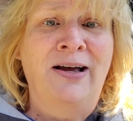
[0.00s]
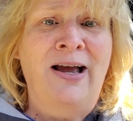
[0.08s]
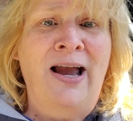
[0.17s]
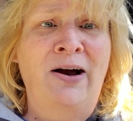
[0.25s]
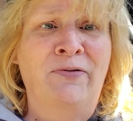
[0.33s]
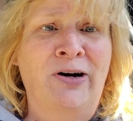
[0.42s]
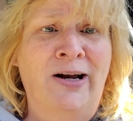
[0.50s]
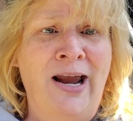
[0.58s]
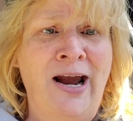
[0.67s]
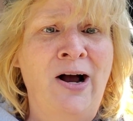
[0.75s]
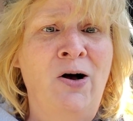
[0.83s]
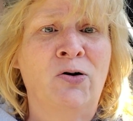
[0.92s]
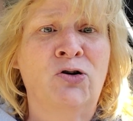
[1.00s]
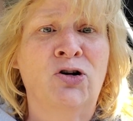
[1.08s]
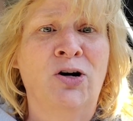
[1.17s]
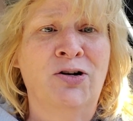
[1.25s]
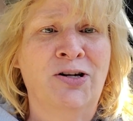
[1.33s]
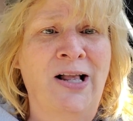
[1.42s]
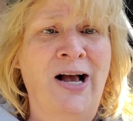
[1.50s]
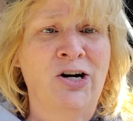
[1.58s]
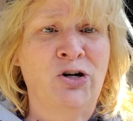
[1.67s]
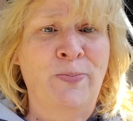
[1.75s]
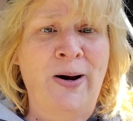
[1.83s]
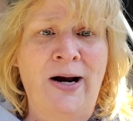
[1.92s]
having a couch
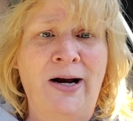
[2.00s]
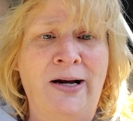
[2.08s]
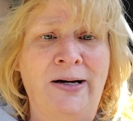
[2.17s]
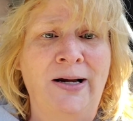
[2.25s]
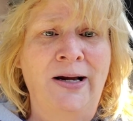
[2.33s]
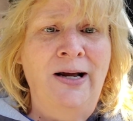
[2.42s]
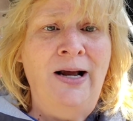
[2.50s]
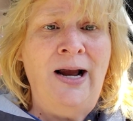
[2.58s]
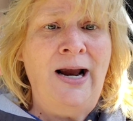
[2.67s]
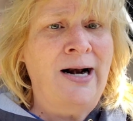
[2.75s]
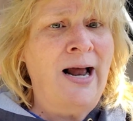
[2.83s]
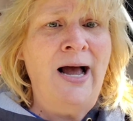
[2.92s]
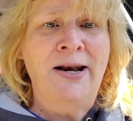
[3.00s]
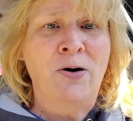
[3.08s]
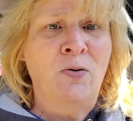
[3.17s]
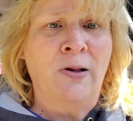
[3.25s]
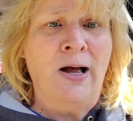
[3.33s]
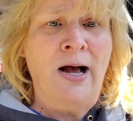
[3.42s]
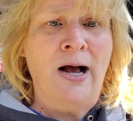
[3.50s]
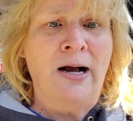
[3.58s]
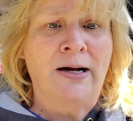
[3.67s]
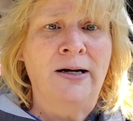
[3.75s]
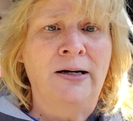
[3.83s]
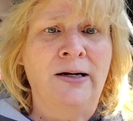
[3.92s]
slash bed, and I don't
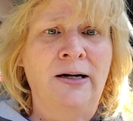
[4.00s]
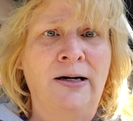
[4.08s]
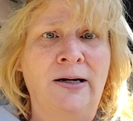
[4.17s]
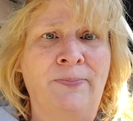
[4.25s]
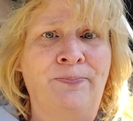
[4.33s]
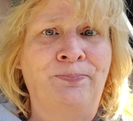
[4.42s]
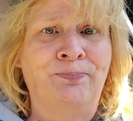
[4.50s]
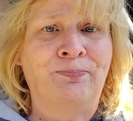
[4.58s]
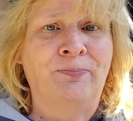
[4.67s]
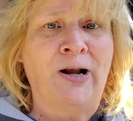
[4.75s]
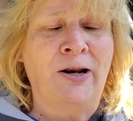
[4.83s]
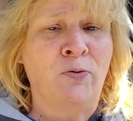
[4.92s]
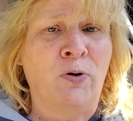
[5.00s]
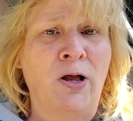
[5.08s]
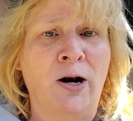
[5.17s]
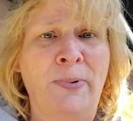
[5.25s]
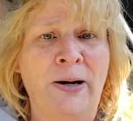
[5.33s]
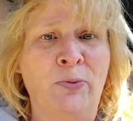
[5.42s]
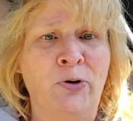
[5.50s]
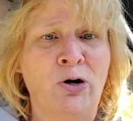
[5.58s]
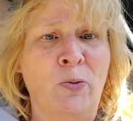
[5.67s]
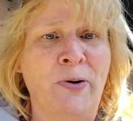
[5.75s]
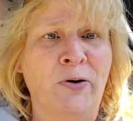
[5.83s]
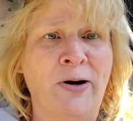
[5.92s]
like I know a lot of people,
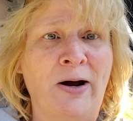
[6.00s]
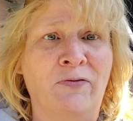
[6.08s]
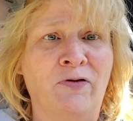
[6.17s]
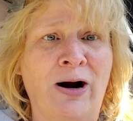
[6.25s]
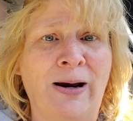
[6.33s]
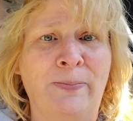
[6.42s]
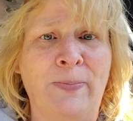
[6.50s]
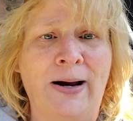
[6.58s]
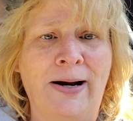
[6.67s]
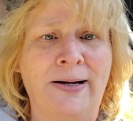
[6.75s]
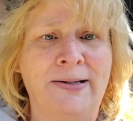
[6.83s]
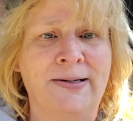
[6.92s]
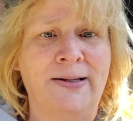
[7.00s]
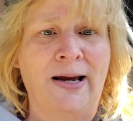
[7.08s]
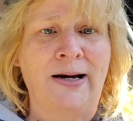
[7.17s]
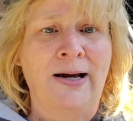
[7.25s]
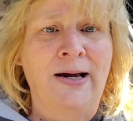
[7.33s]
build out frame beds and they